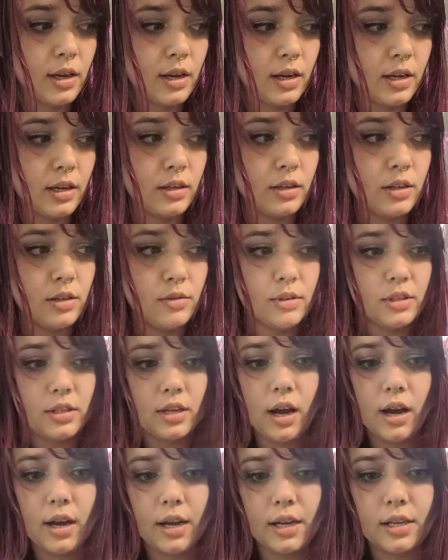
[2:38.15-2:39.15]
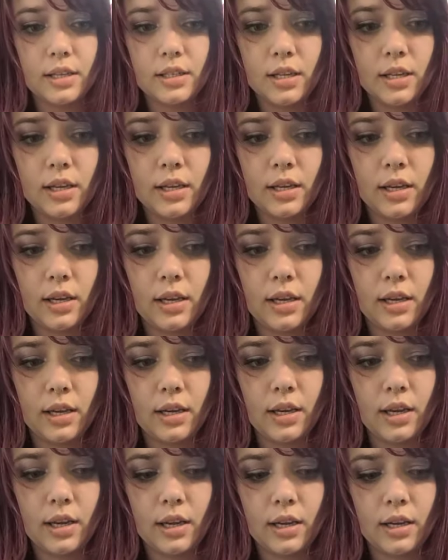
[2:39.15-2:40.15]
And you saw it,
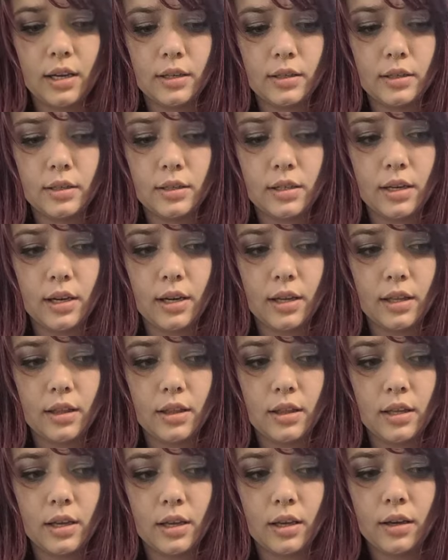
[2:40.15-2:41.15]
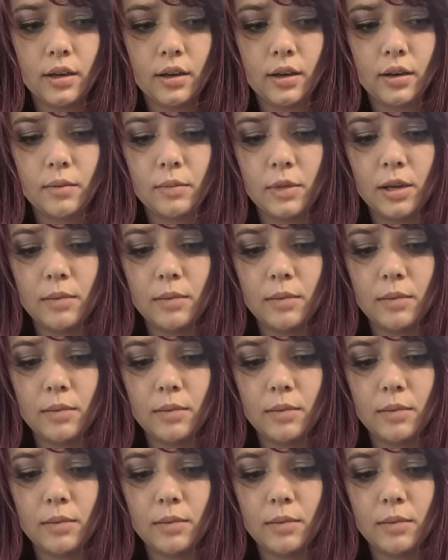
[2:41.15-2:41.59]
and I think um,